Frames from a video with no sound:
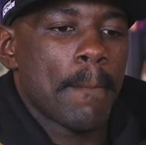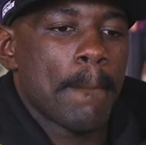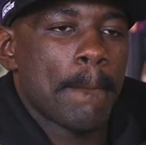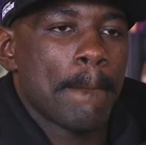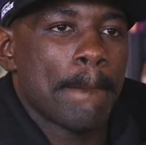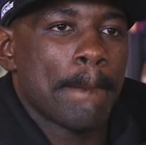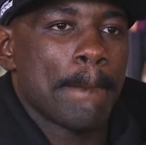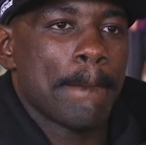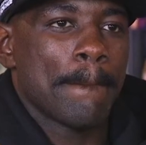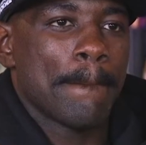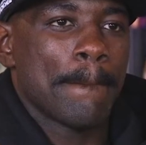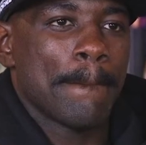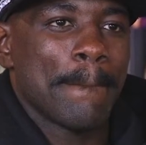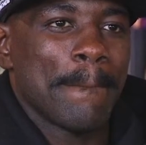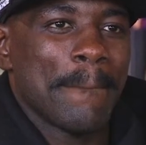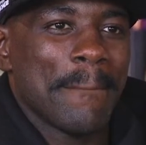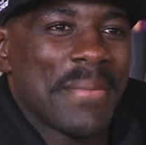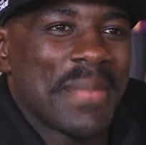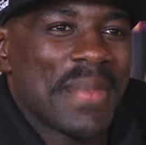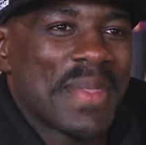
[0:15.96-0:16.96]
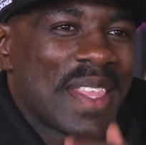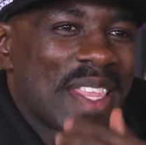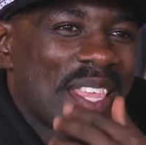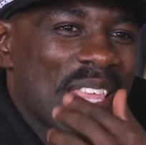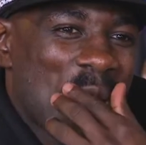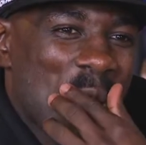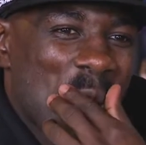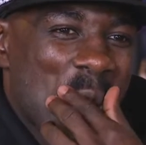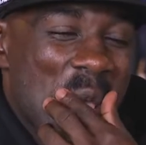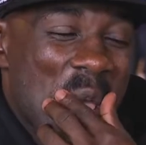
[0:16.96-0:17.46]
your peers and
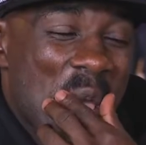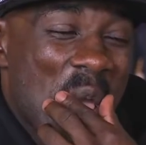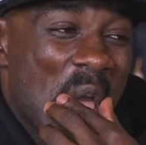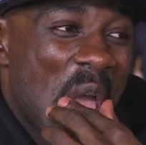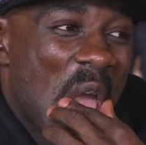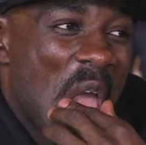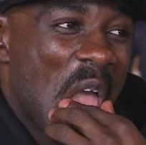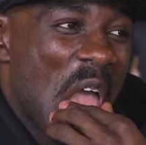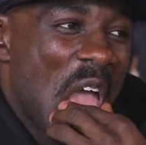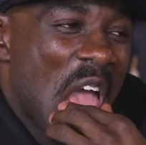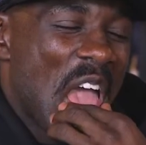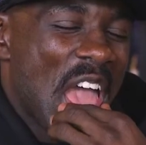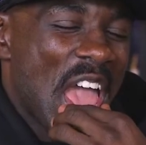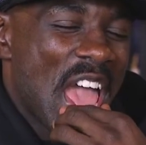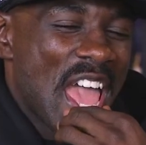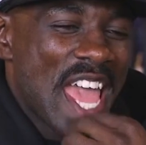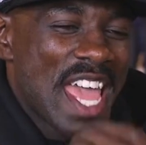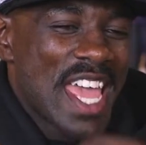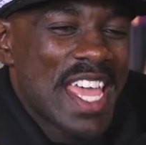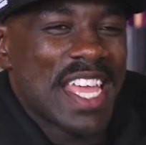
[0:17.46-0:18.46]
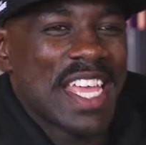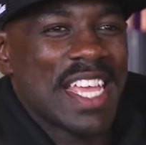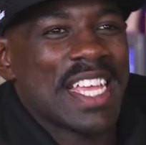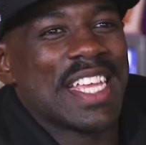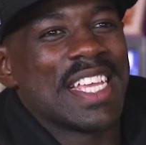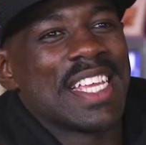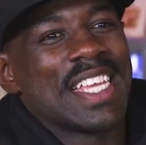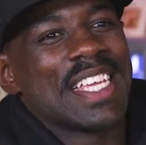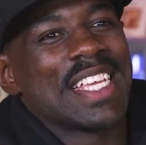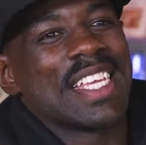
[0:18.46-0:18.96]
the press? So the first reason
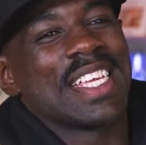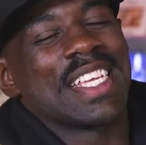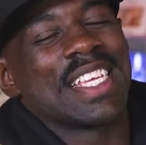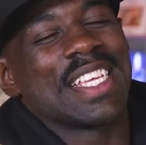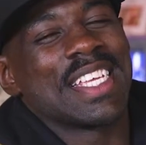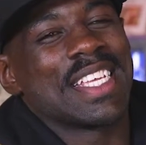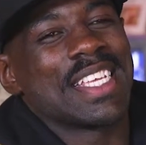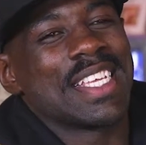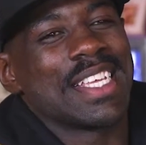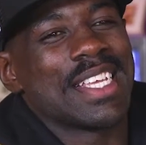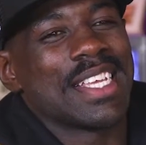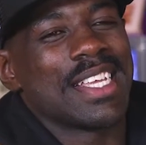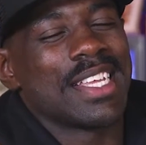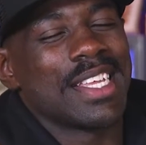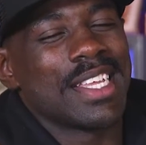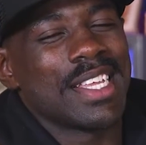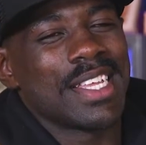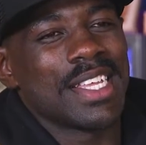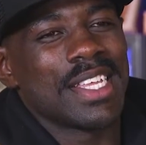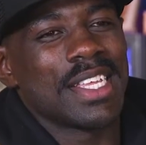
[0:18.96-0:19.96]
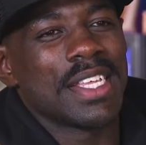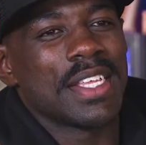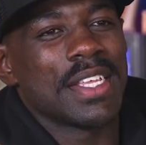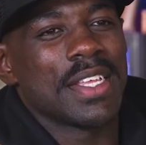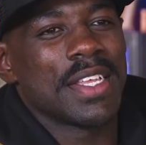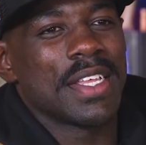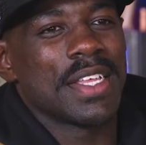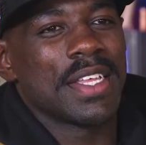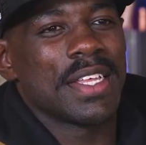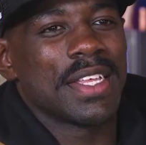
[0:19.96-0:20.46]
is because you really stand out like a
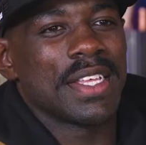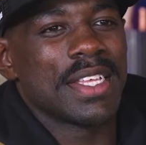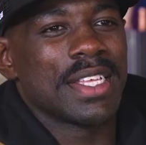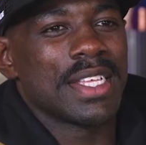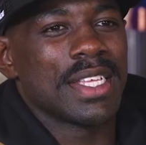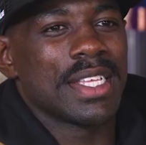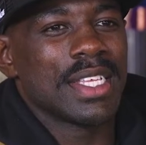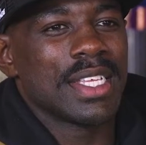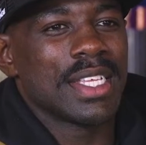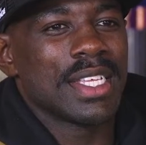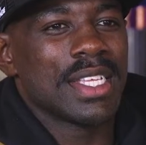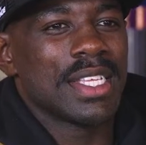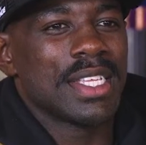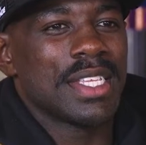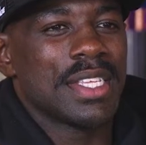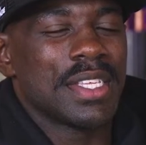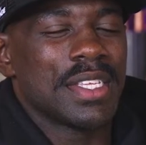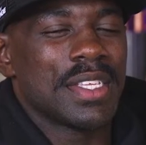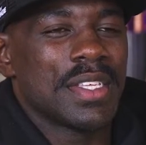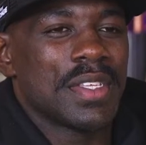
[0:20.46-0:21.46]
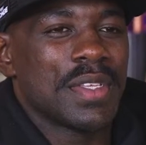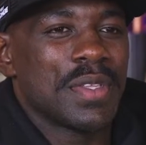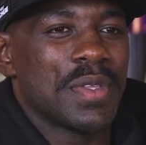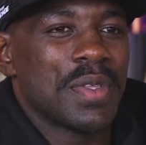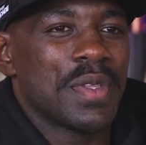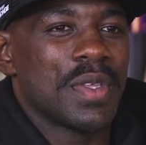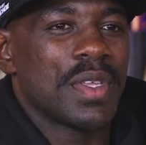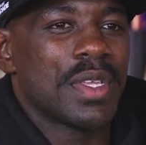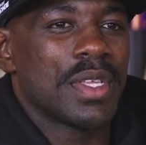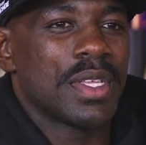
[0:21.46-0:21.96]
sore thumb. You're in the
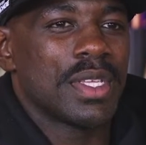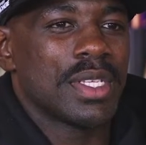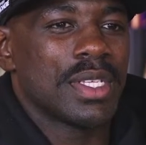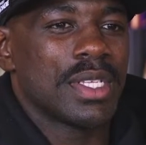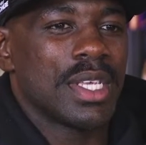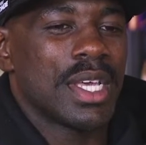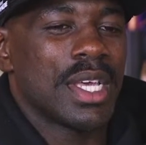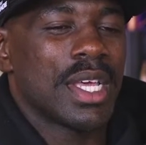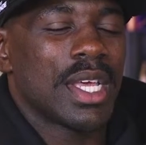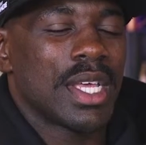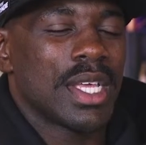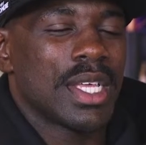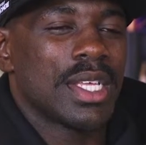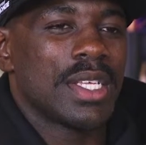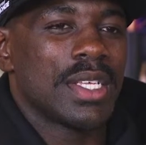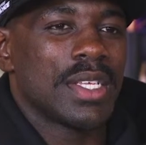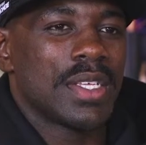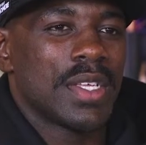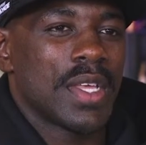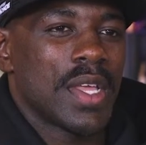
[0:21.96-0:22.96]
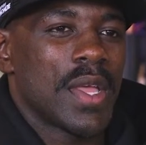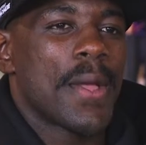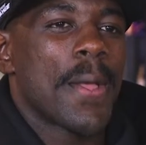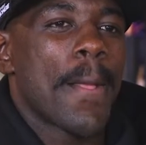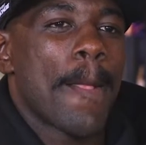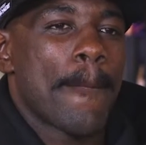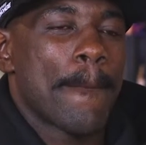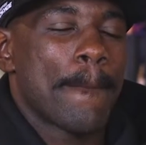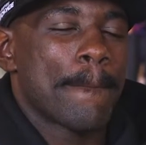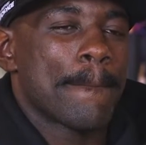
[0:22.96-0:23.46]
NFL, yeah. You're in a professional
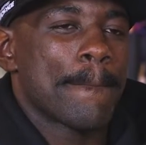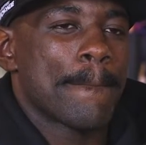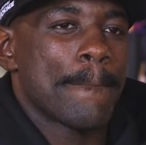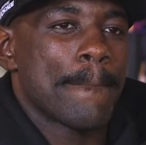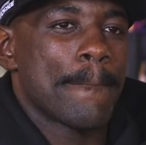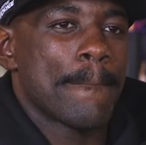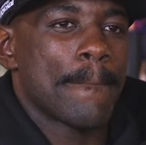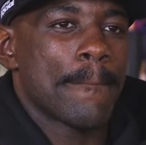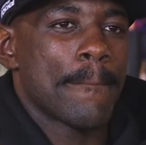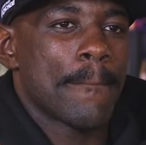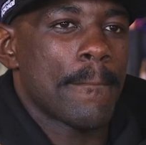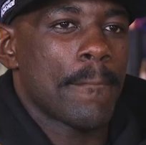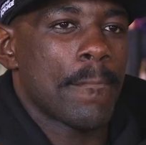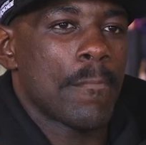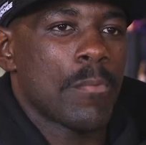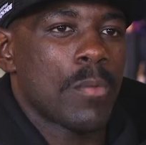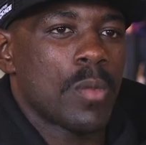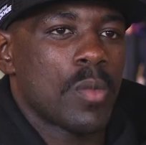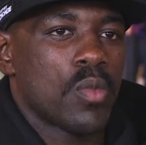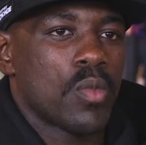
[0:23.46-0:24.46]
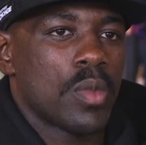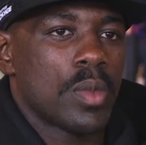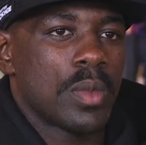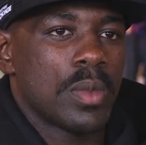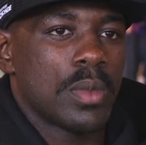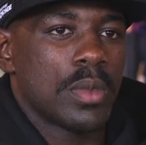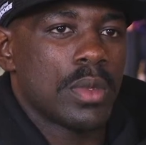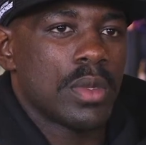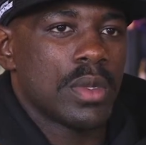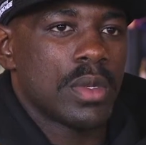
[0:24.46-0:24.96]
league.
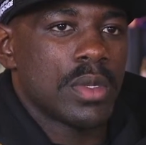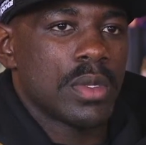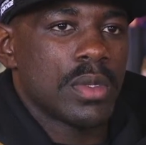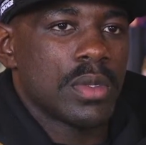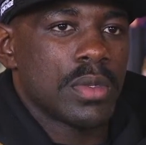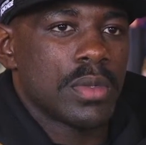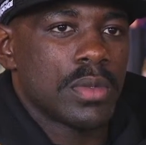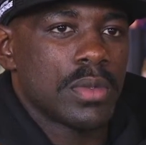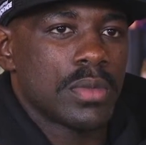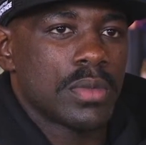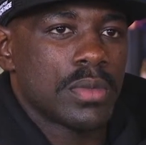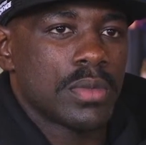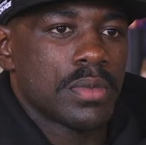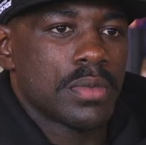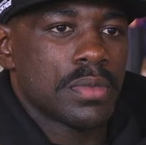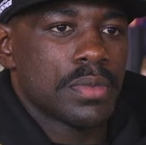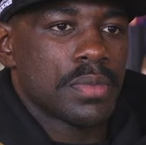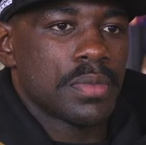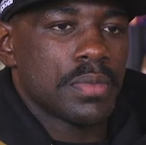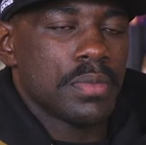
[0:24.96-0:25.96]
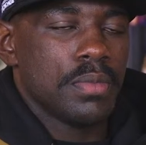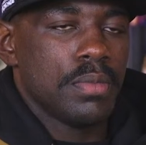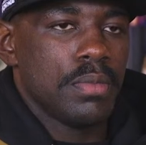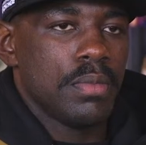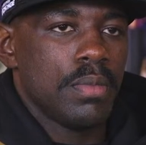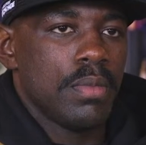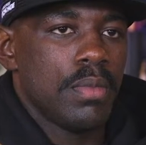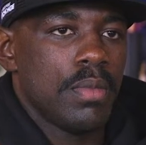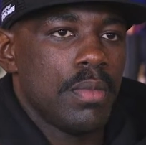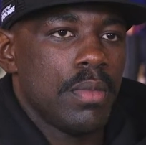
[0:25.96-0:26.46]
Usually when people go there,
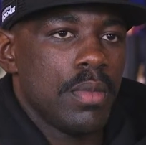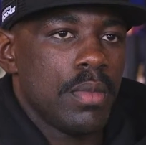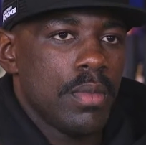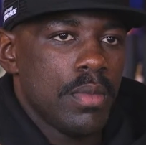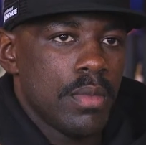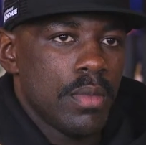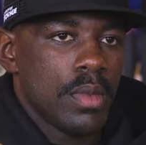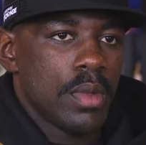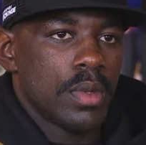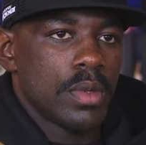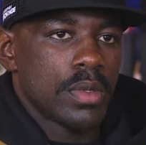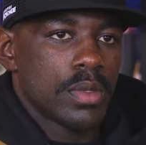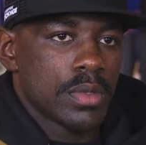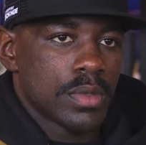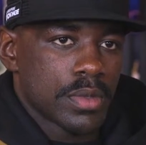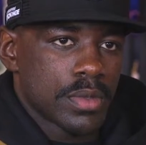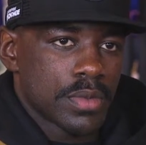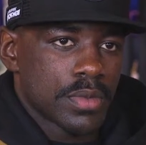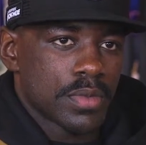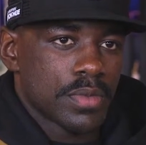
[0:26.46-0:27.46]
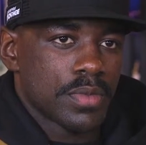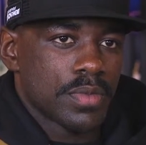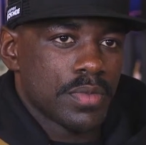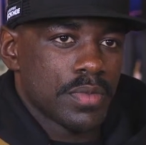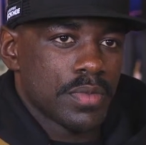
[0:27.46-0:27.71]
they're dressed in European